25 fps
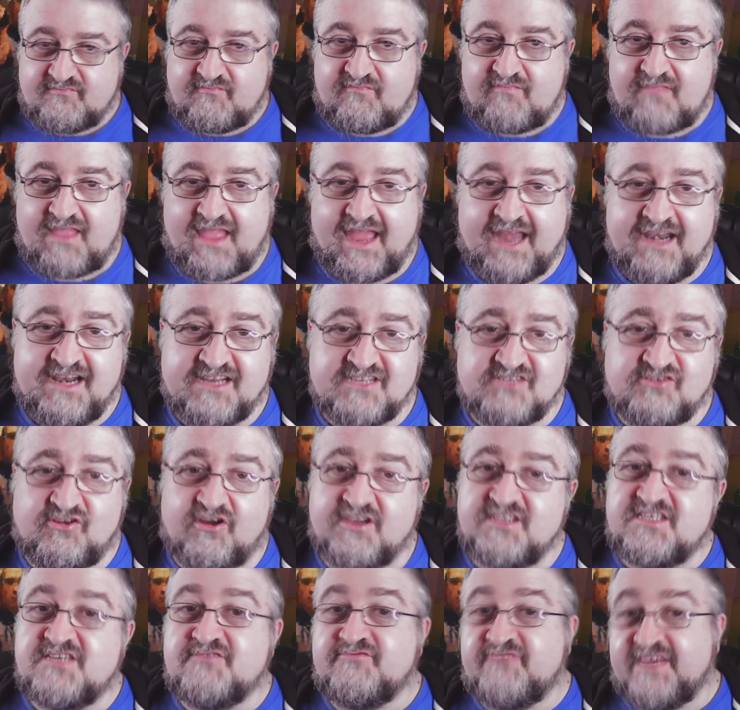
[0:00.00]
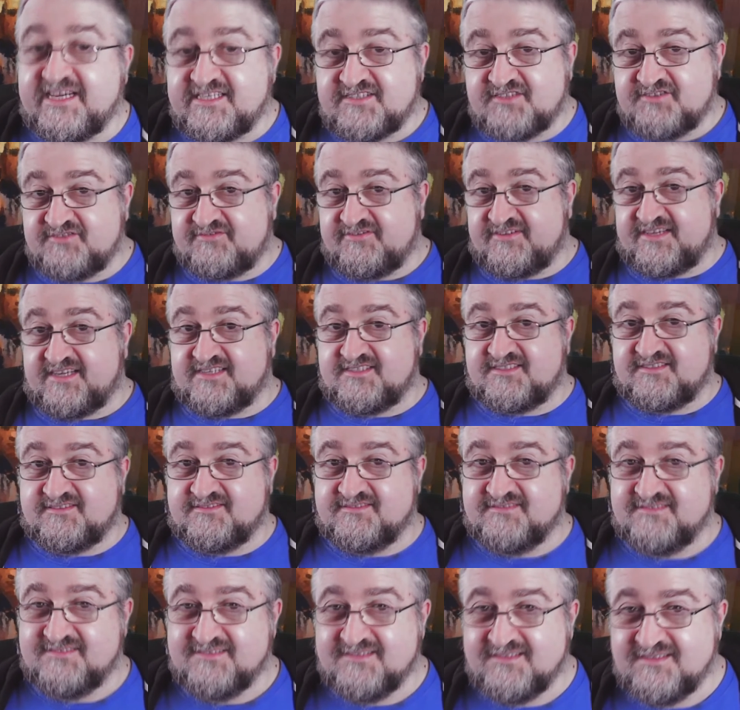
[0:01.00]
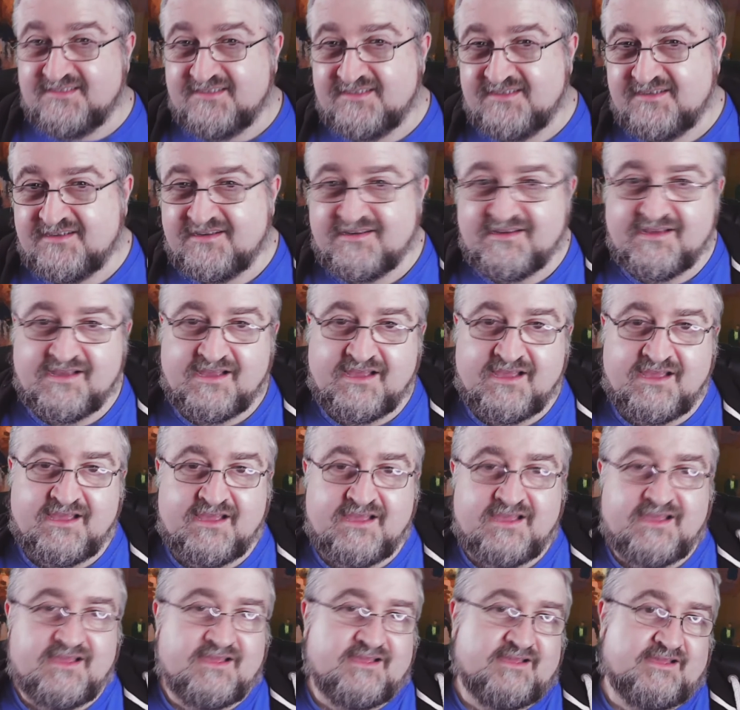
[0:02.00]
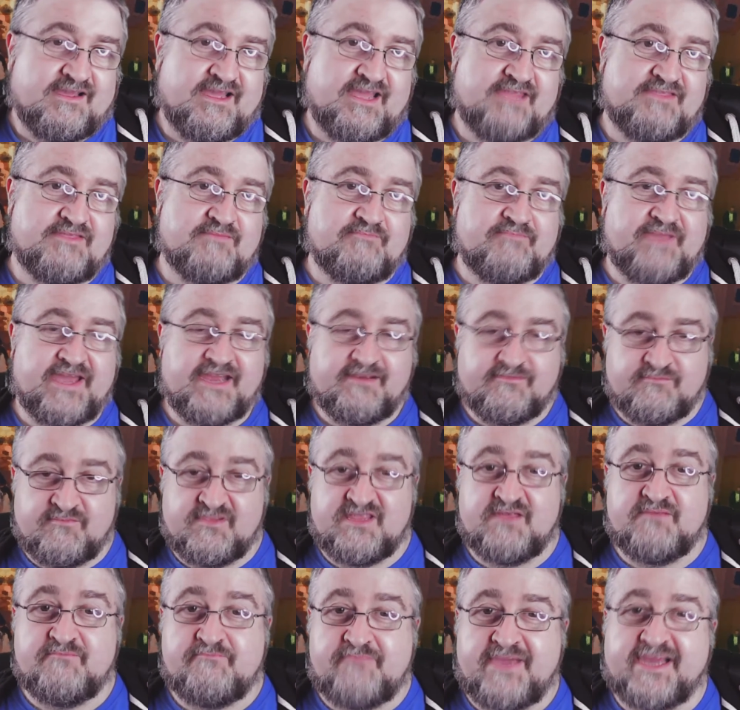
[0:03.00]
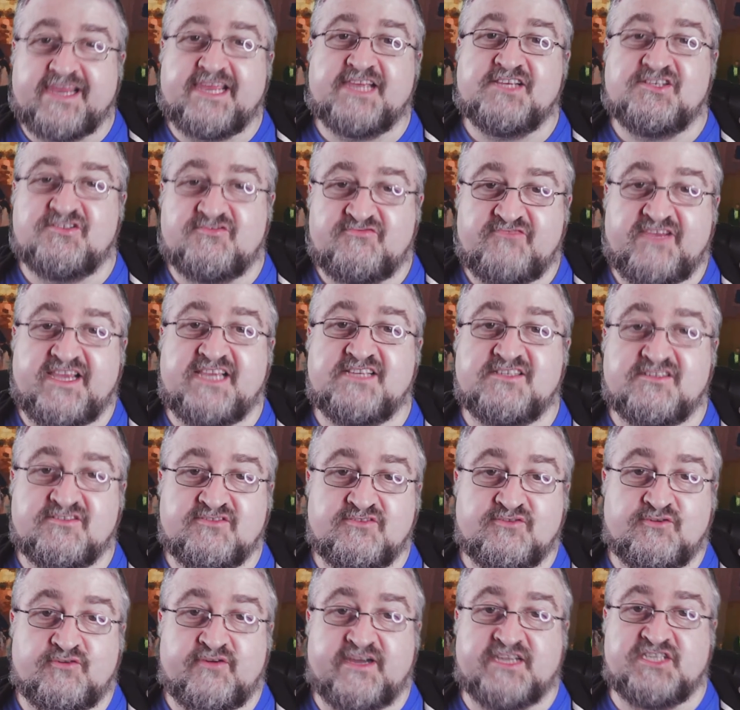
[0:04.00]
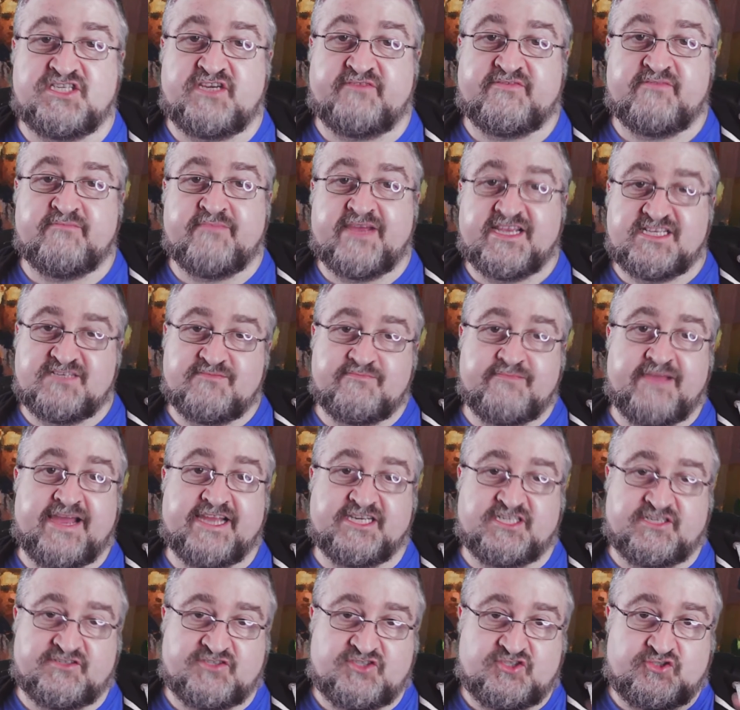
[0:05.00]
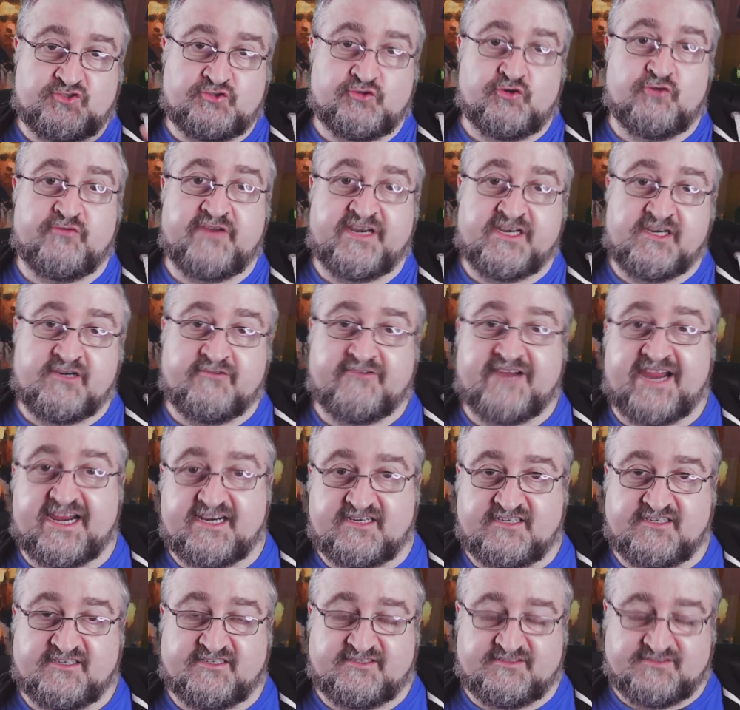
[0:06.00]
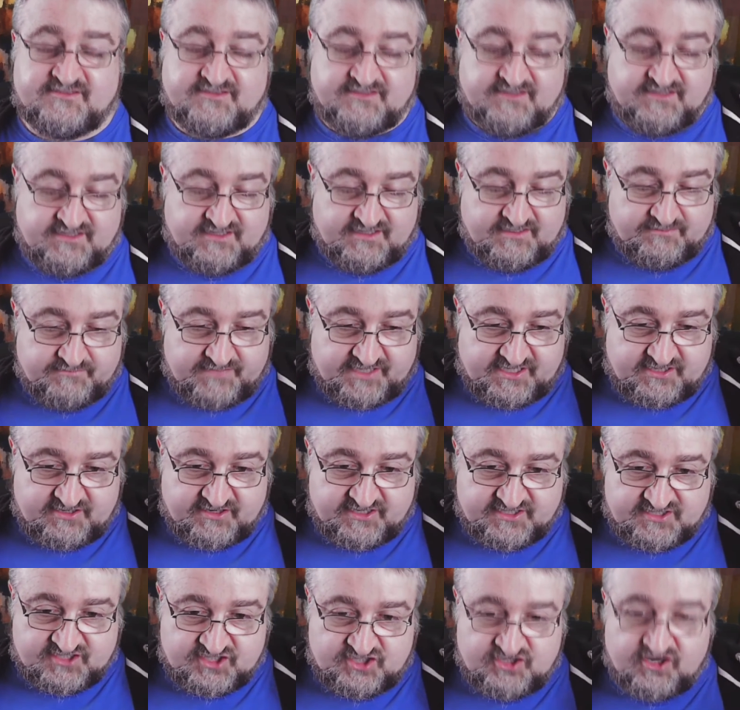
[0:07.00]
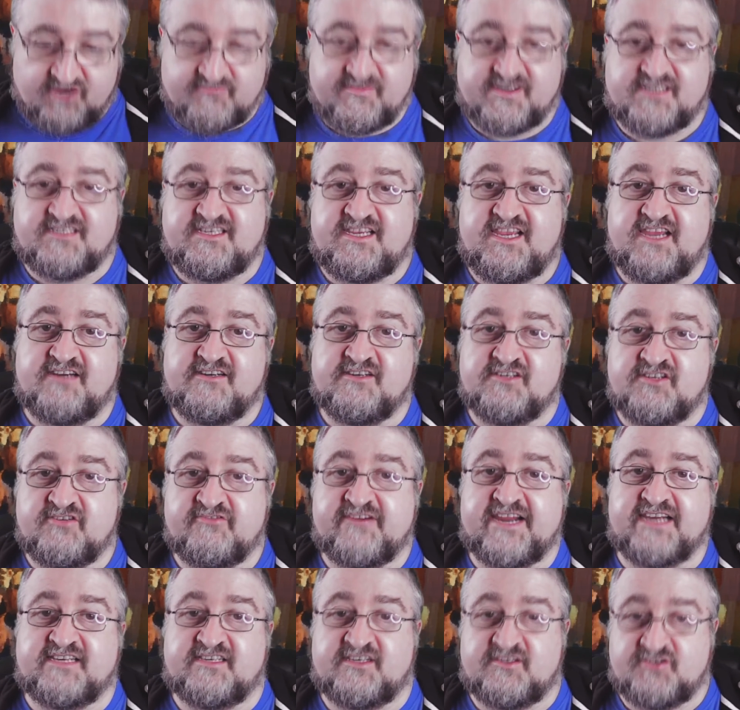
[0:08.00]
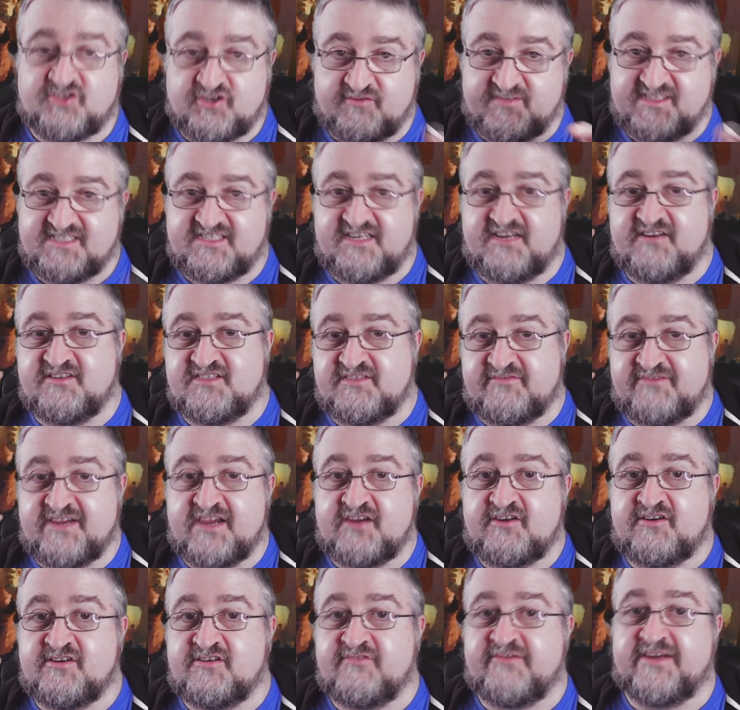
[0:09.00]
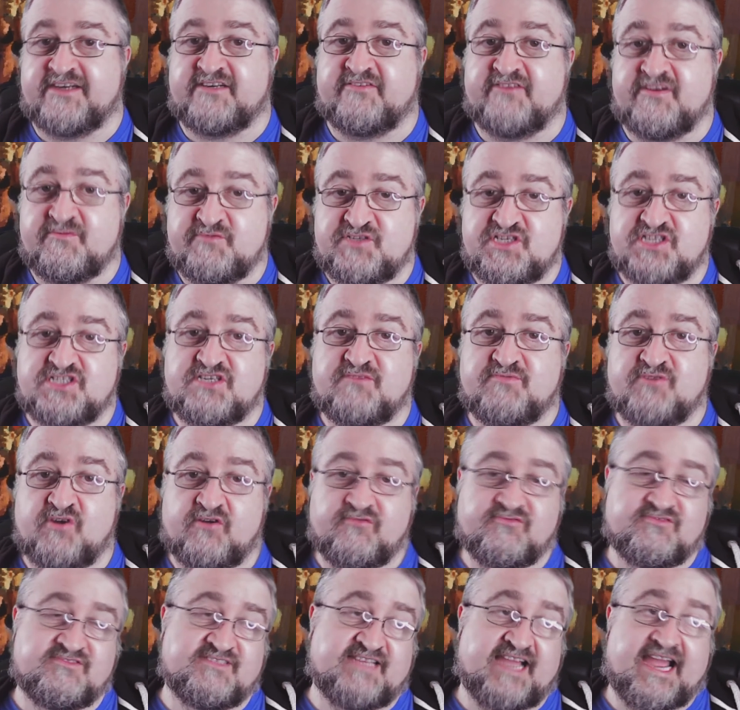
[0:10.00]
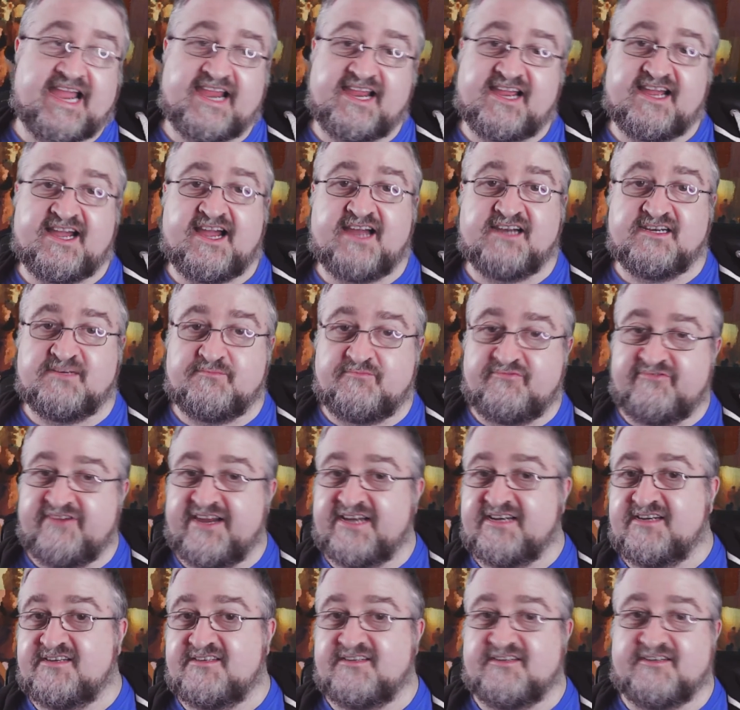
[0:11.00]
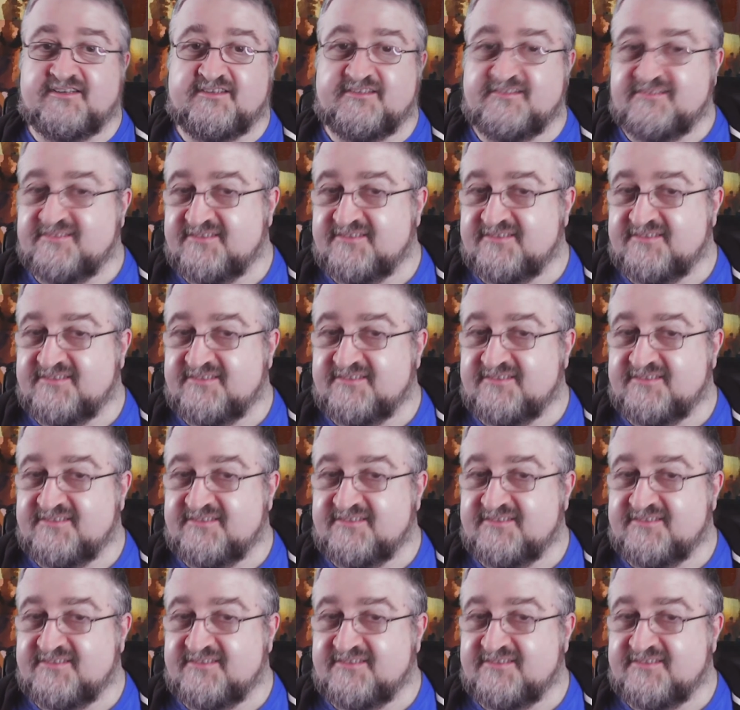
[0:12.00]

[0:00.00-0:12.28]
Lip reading: And there's lots of reasons for this. And the biggest reason, though, is you have a mismatch of story and director. Because John McTiernan's a very good director. He was just coming off Die Hard and Predator,